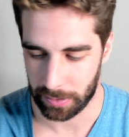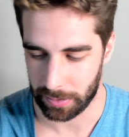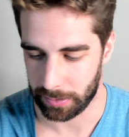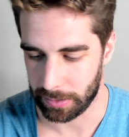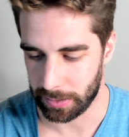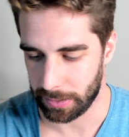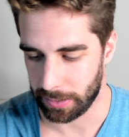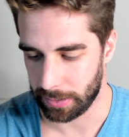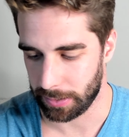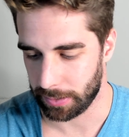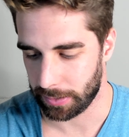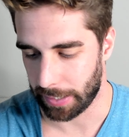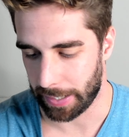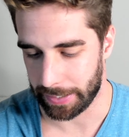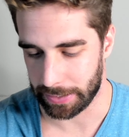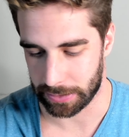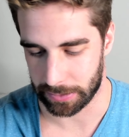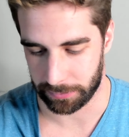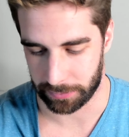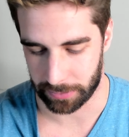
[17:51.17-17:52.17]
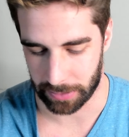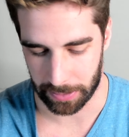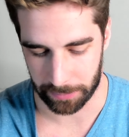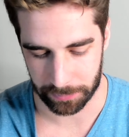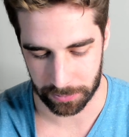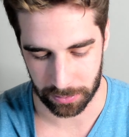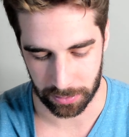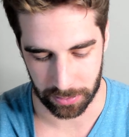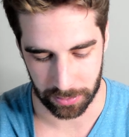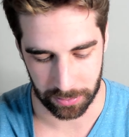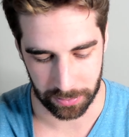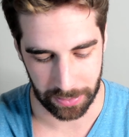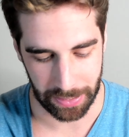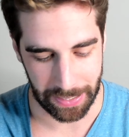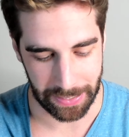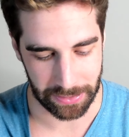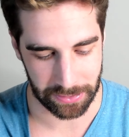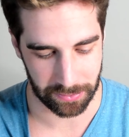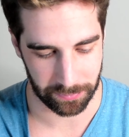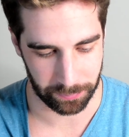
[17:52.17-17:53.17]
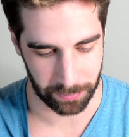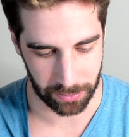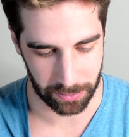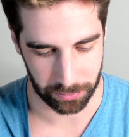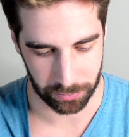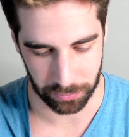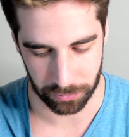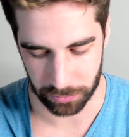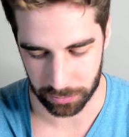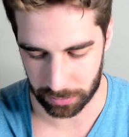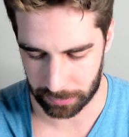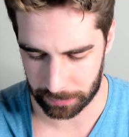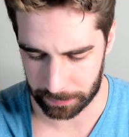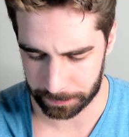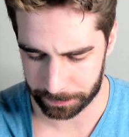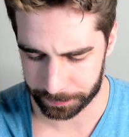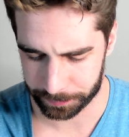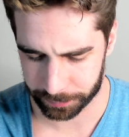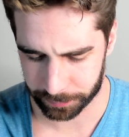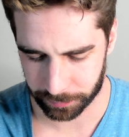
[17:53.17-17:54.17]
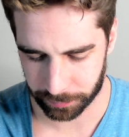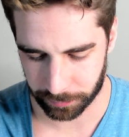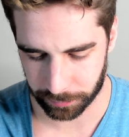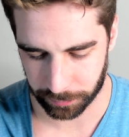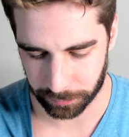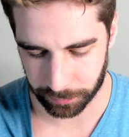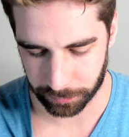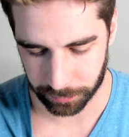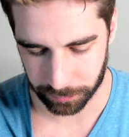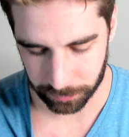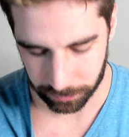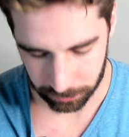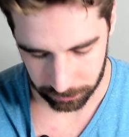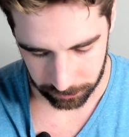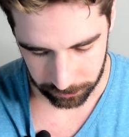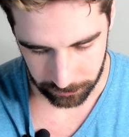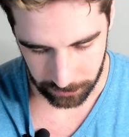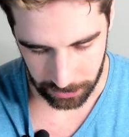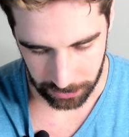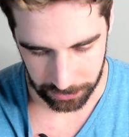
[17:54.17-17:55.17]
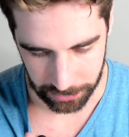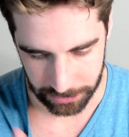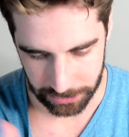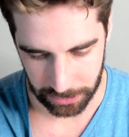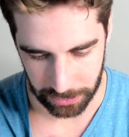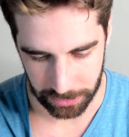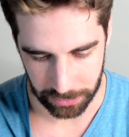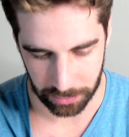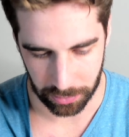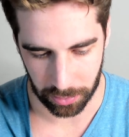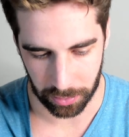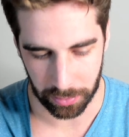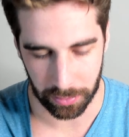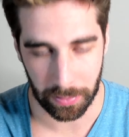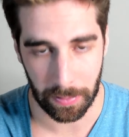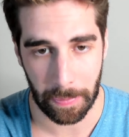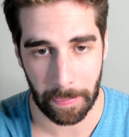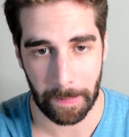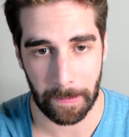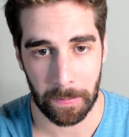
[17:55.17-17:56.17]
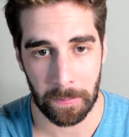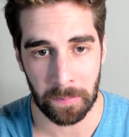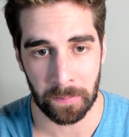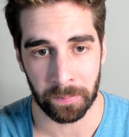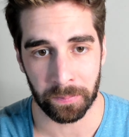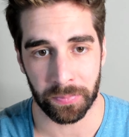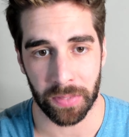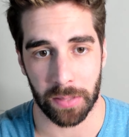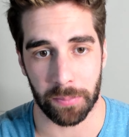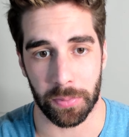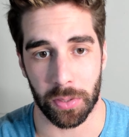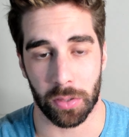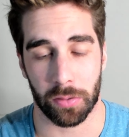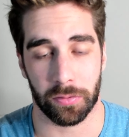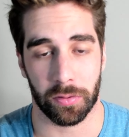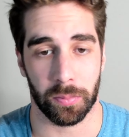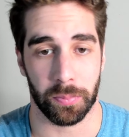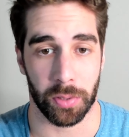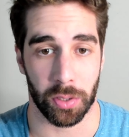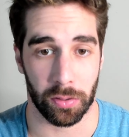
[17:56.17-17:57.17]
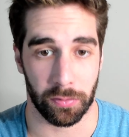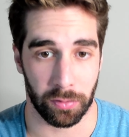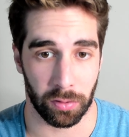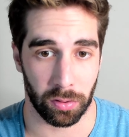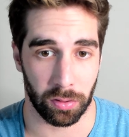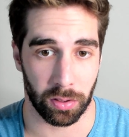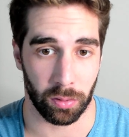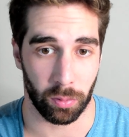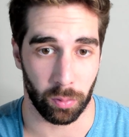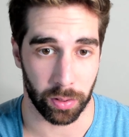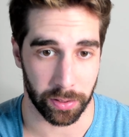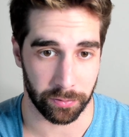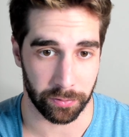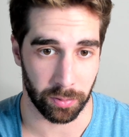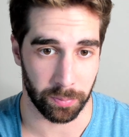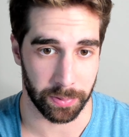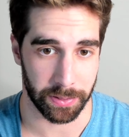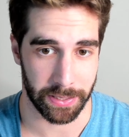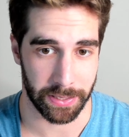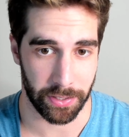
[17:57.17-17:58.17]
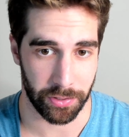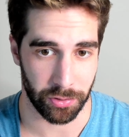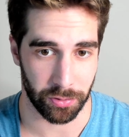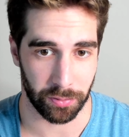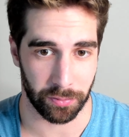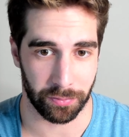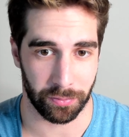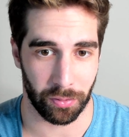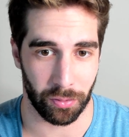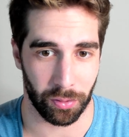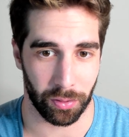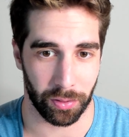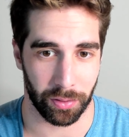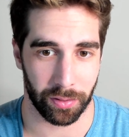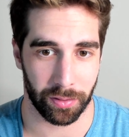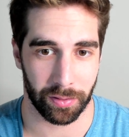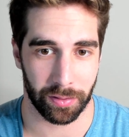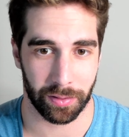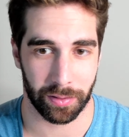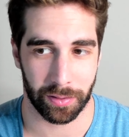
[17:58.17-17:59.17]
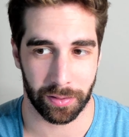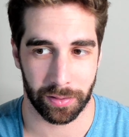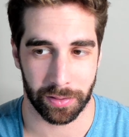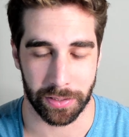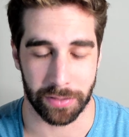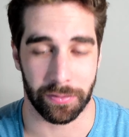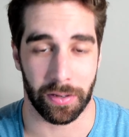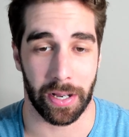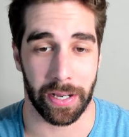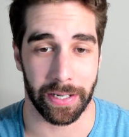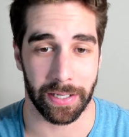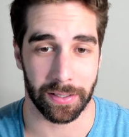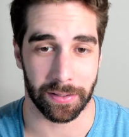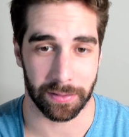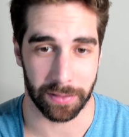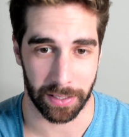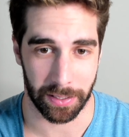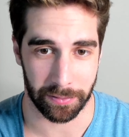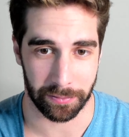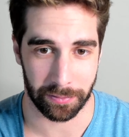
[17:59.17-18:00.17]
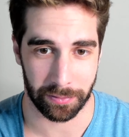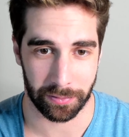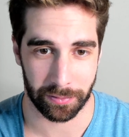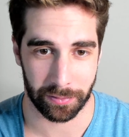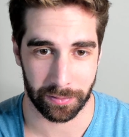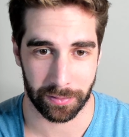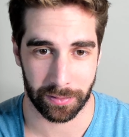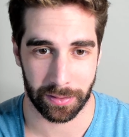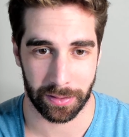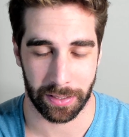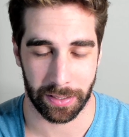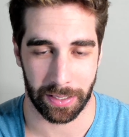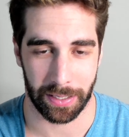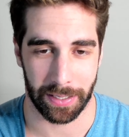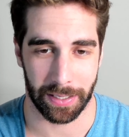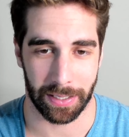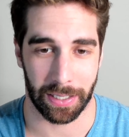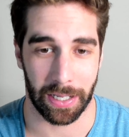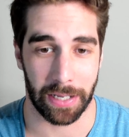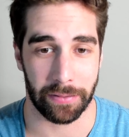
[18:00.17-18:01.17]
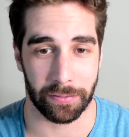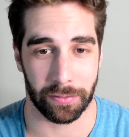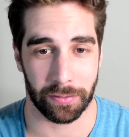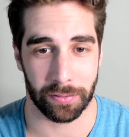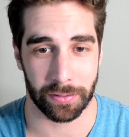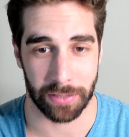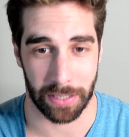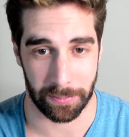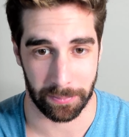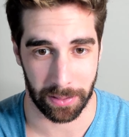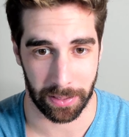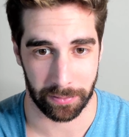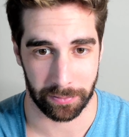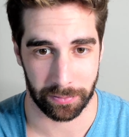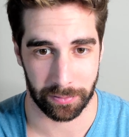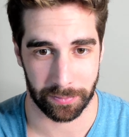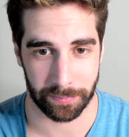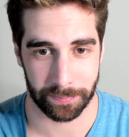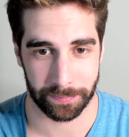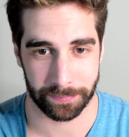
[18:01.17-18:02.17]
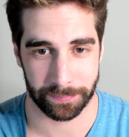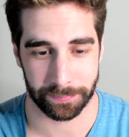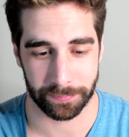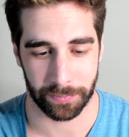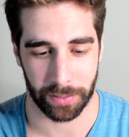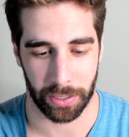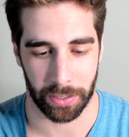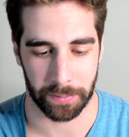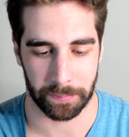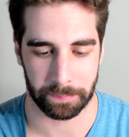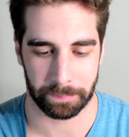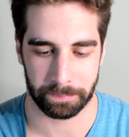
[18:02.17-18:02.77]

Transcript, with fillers: the Ace of Cups, the Ace of Pentacles, the Sun card. Beautiful, beautiful, wonderful potential for divine love and lifetime love here.